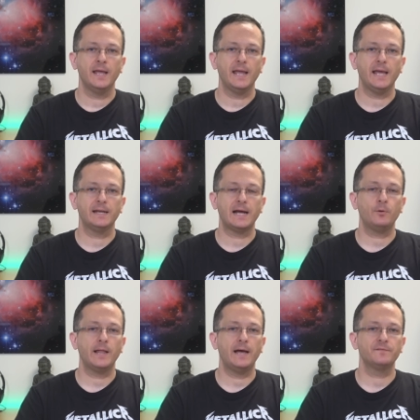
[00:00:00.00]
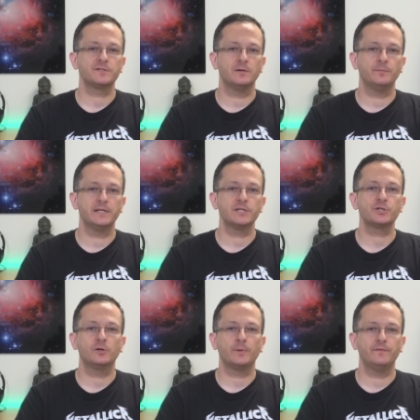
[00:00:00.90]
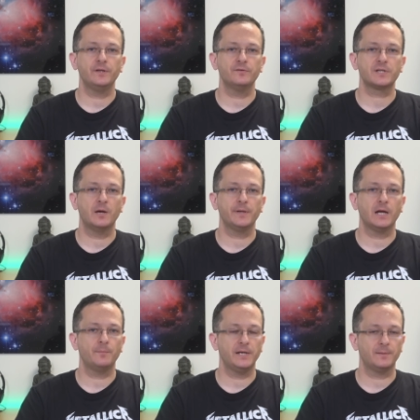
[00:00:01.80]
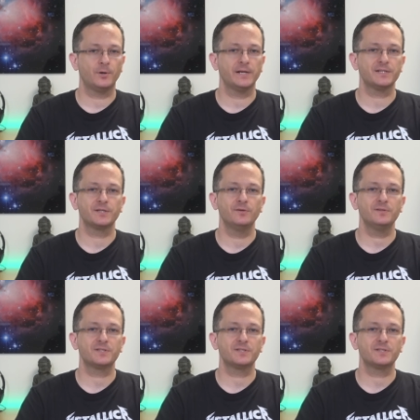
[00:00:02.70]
and I will have some additional reviews coming up here pretty soon,